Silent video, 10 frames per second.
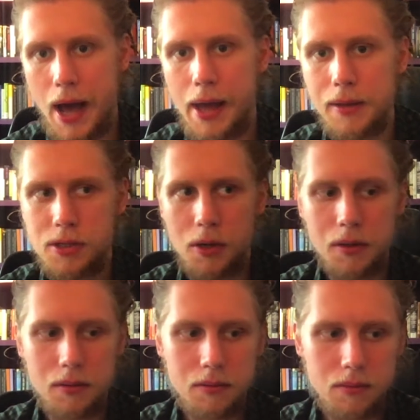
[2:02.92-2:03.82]
I
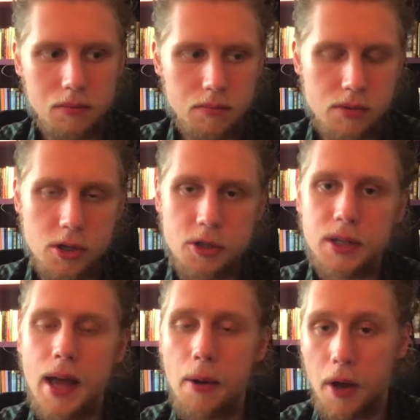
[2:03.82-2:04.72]
started
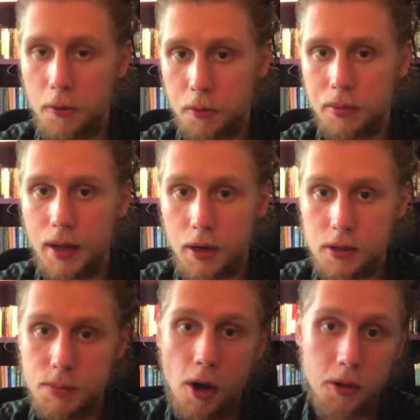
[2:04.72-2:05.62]
searching out other
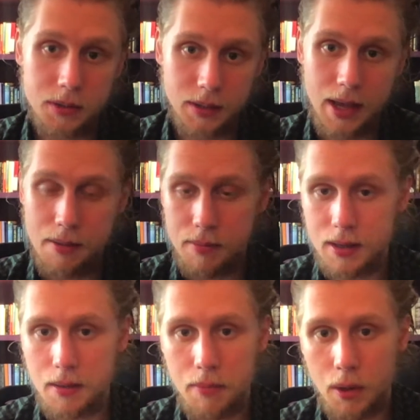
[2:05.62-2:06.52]
players. Paul DeLay
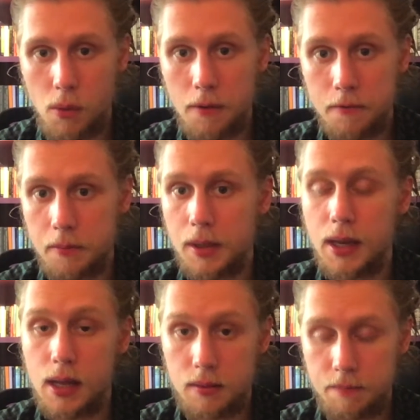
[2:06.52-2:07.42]
being a big one for
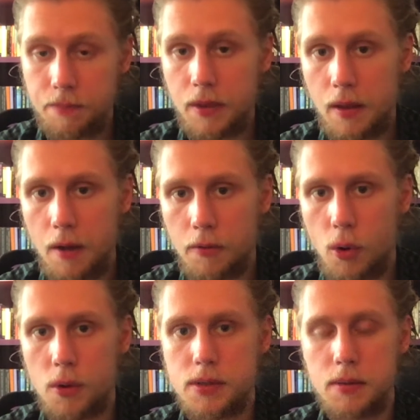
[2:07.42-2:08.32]
me, and of
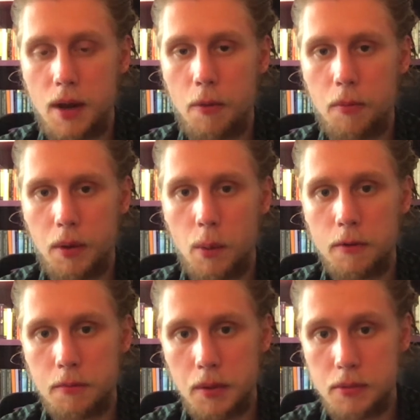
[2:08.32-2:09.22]
course another big
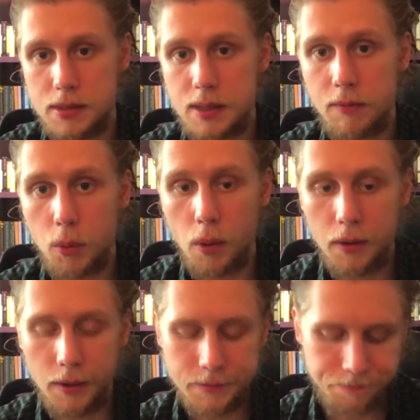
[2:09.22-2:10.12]
one for me was Stevie
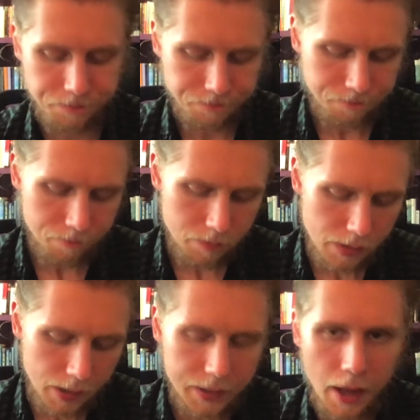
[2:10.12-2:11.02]
Wonder.
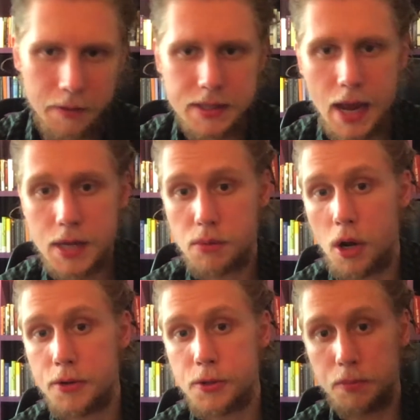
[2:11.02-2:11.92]
Now these guys would
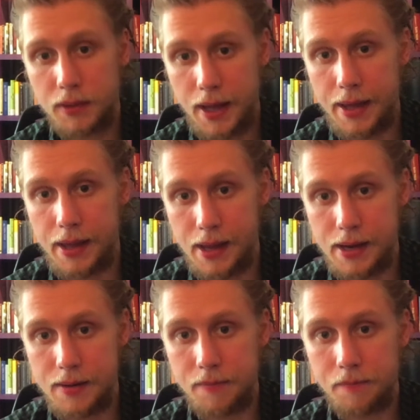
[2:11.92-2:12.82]
also play
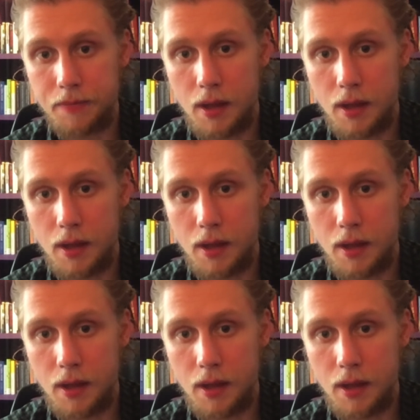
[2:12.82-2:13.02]
in